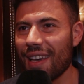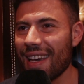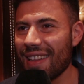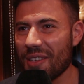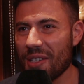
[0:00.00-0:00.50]

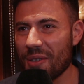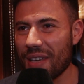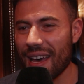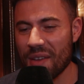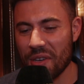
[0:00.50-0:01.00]
in the U
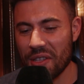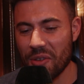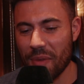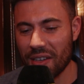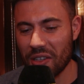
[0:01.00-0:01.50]
K with
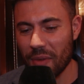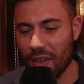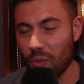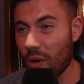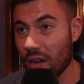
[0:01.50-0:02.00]

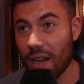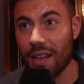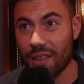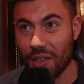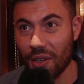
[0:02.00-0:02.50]
Eubank-Smith one
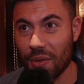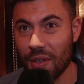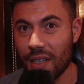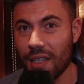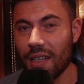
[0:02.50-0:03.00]
and two,
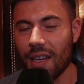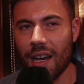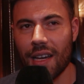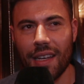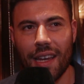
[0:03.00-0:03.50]

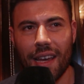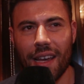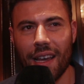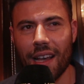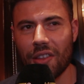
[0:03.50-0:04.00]
and
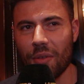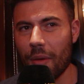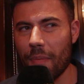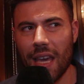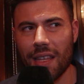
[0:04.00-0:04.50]
uh, had some
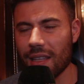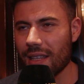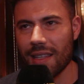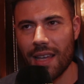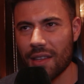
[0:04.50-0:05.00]
amazing
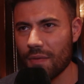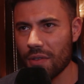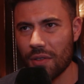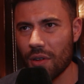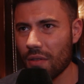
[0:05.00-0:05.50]
successful
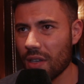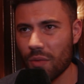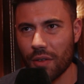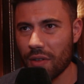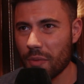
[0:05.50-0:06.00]
stories
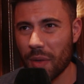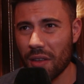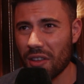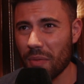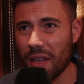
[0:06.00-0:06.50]
with Chris
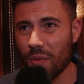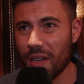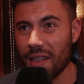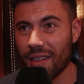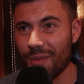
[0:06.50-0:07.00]
Billam-Smith
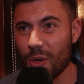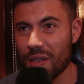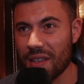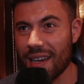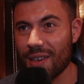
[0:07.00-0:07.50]
winning the
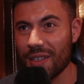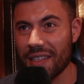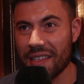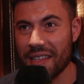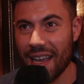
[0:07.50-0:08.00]
world title
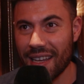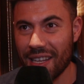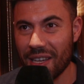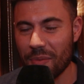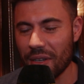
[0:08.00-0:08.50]
in the
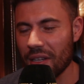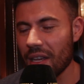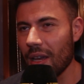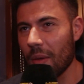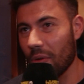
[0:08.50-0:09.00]
stadium, and
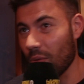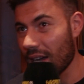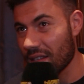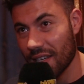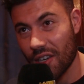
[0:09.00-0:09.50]

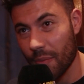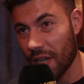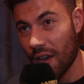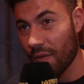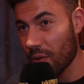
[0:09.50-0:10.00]
Buatsi
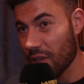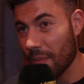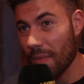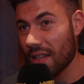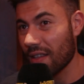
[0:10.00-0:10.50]
coming over was a
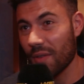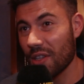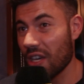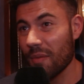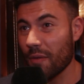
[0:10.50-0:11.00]
massive
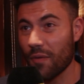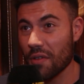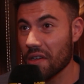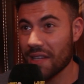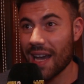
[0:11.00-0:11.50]
achievement
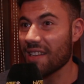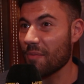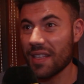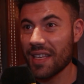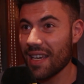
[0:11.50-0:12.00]
for us.
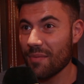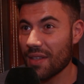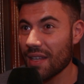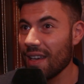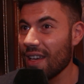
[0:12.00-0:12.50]
Adam
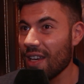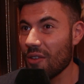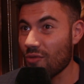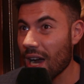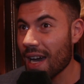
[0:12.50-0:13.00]
Azim's
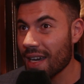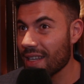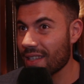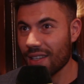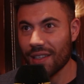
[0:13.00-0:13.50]

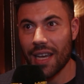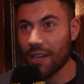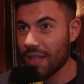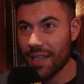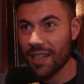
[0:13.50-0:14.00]
rise and
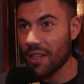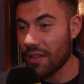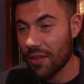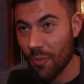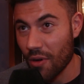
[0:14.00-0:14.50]
Caroline
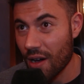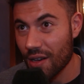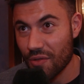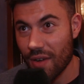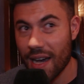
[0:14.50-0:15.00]

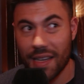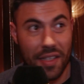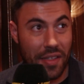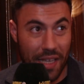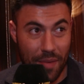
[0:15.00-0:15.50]
Dubois' rise,
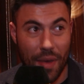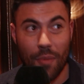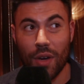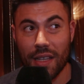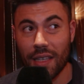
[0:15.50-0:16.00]
and seeing
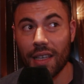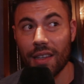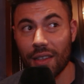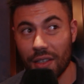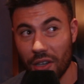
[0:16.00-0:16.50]
Ben Whitaker
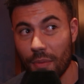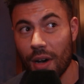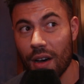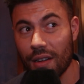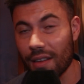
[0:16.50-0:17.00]
come
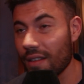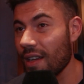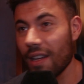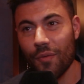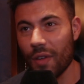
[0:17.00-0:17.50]
on and
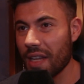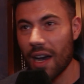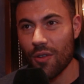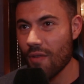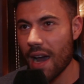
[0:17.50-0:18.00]

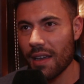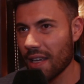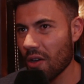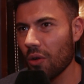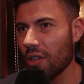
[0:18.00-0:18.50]
Vidal
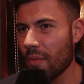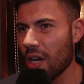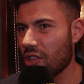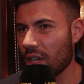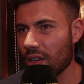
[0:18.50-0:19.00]
Riley all
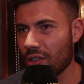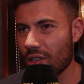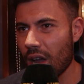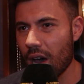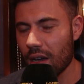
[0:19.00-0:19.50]
emerging as
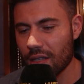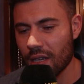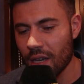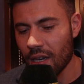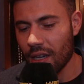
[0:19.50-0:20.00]
stars.
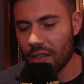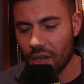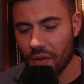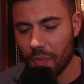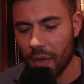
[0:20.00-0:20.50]

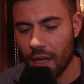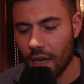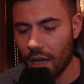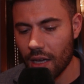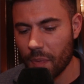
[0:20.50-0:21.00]
So it's been
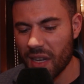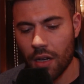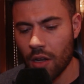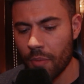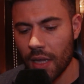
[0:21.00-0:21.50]
a it's been
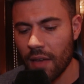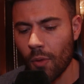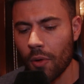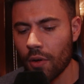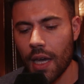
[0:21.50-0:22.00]
an
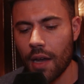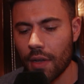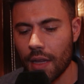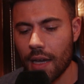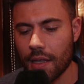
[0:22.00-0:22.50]
unbelievable year
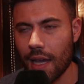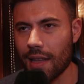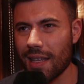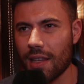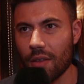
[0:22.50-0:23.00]
in that
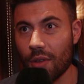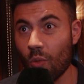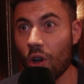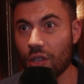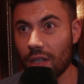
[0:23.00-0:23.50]
sense, in terms
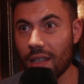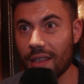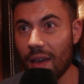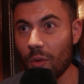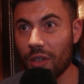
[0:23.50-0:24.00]
of watching the
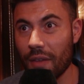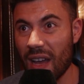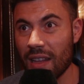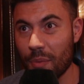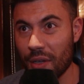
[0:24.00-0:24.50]
stable
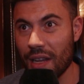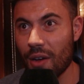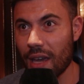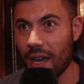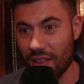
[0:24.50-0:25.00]
develop, and
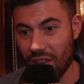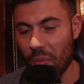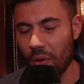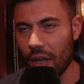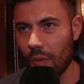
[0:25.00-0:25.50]
now getting to the
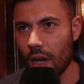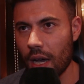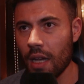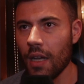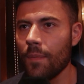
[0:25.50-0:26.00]
point where